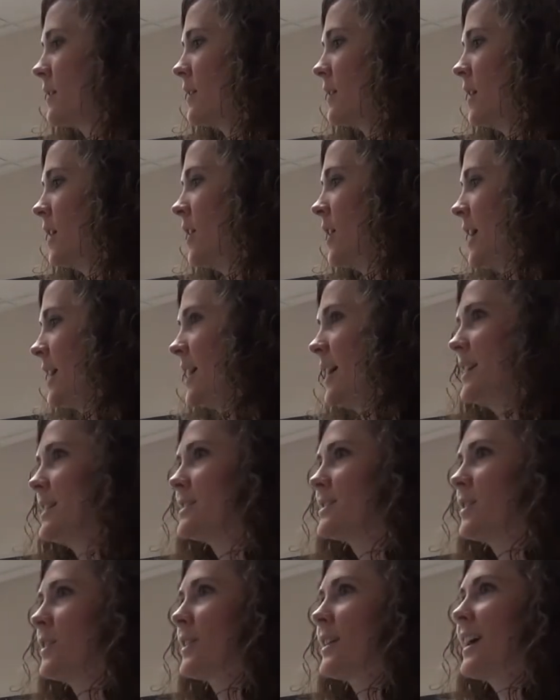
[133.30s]
All right,
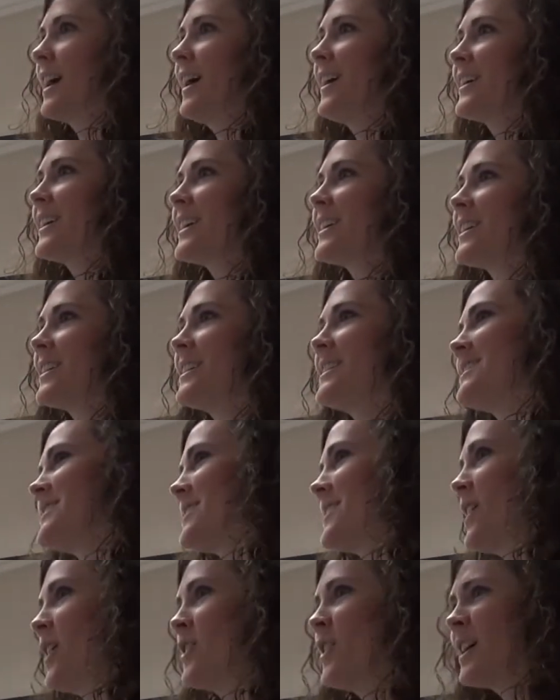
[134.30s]
guys, so
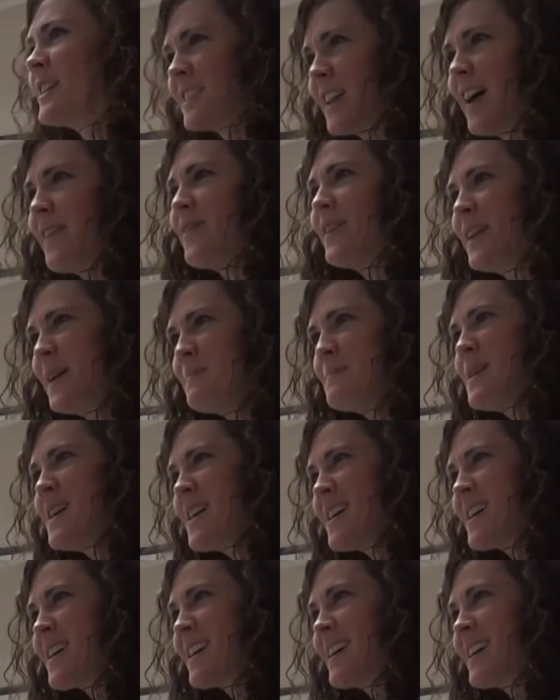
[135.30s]
calculus. Are you guys laughing at me?